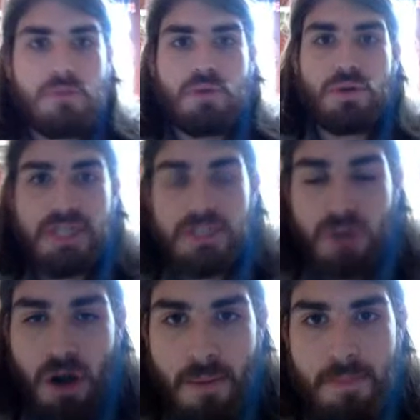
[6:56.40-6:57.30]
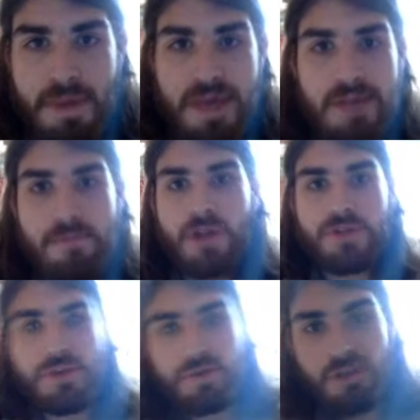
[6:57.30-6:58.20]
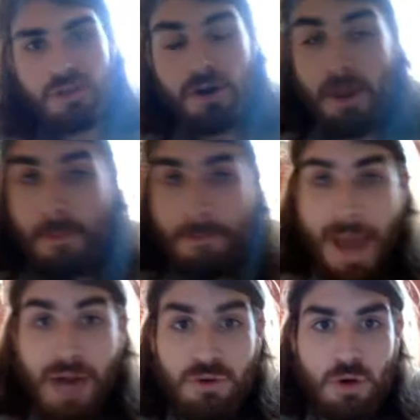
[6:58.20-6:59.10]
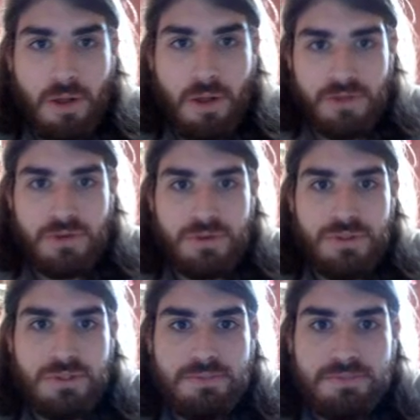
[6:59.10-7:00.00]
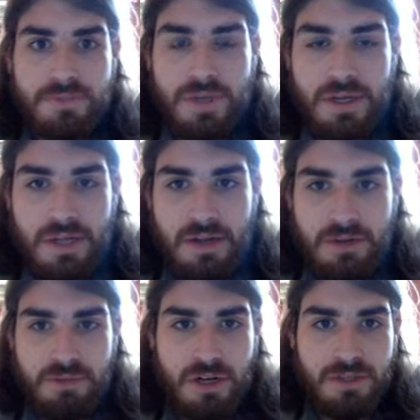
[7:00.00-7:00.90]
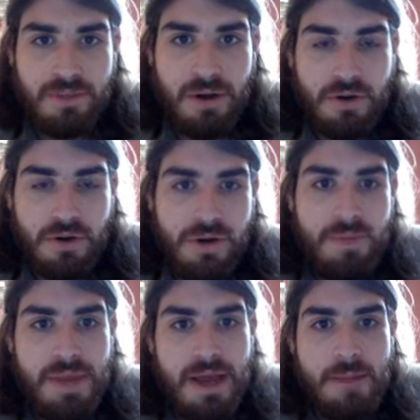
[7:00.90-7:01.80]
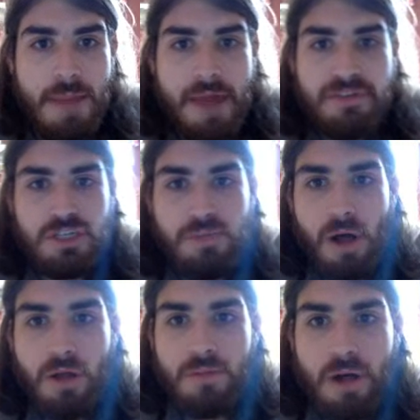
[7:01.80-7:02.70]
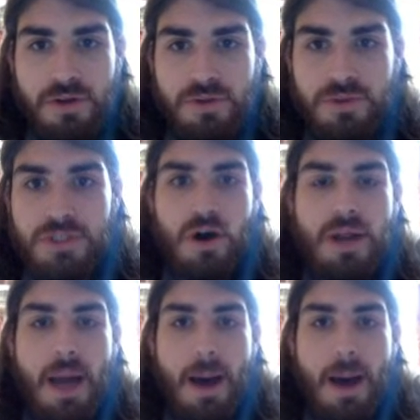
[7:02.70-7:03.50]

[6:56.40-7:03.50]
Proteins are big molecules called macromolecules, like we talked about earlier, made of smaller molecules called